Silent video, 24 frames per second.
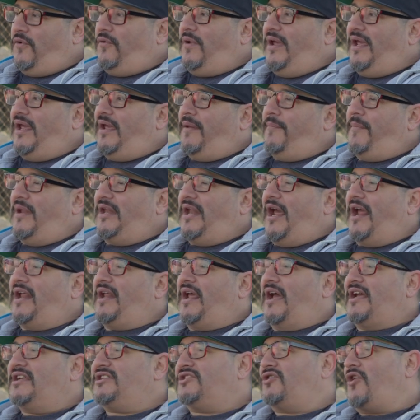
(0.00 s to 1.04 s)
him. And
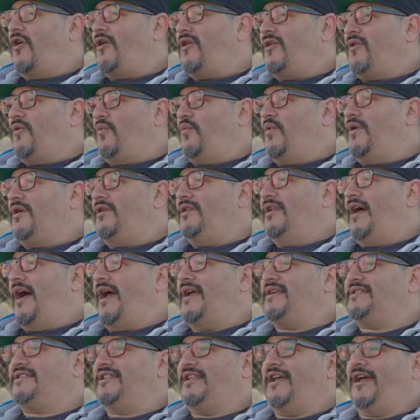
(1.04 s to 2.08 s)
I started to
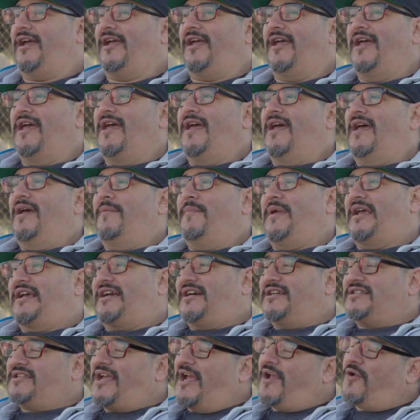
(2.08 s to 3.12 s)
realize that
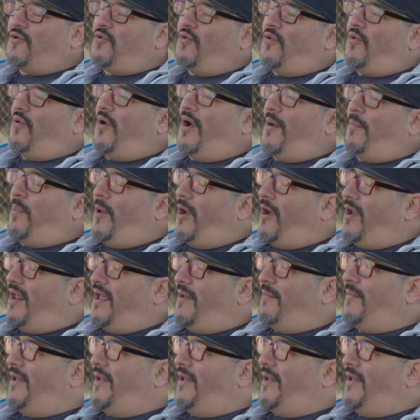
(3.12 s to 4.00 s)
because I grew up on him